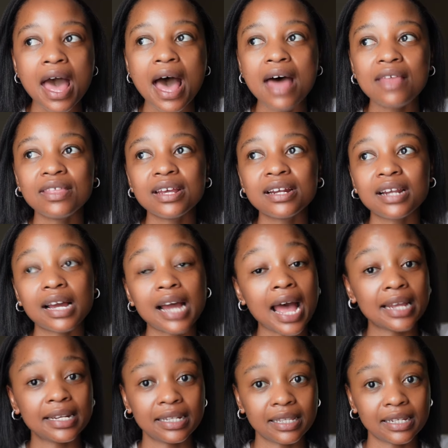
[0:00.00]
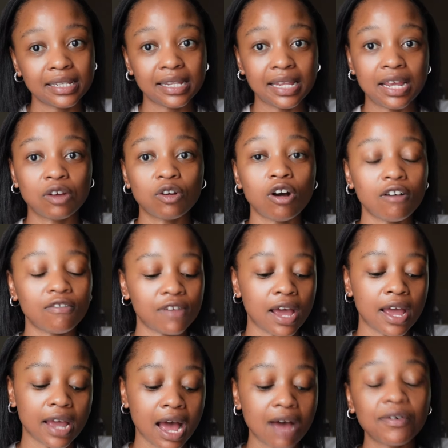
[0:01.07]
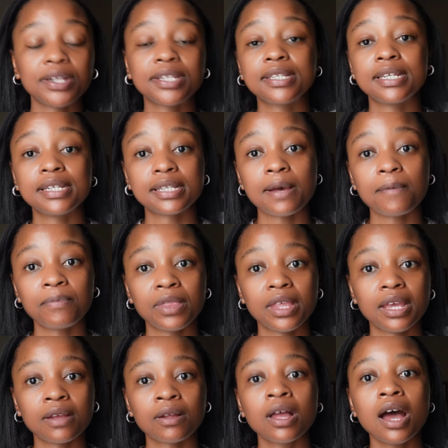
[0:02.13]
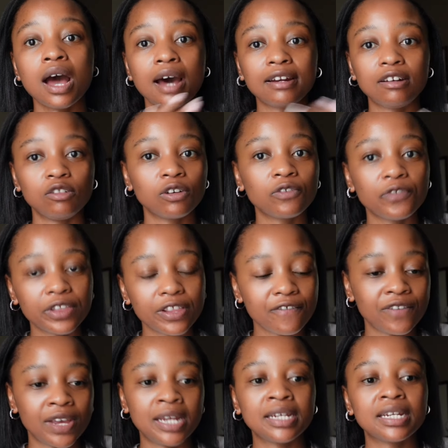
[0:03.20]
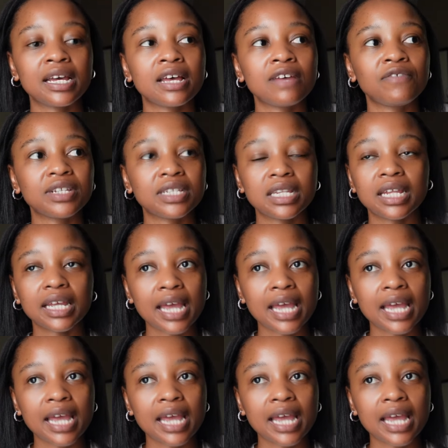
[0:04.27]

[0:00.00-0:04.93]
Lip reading: And then like I did this thing of like, I would see something, I'd look for the vendor if it's in the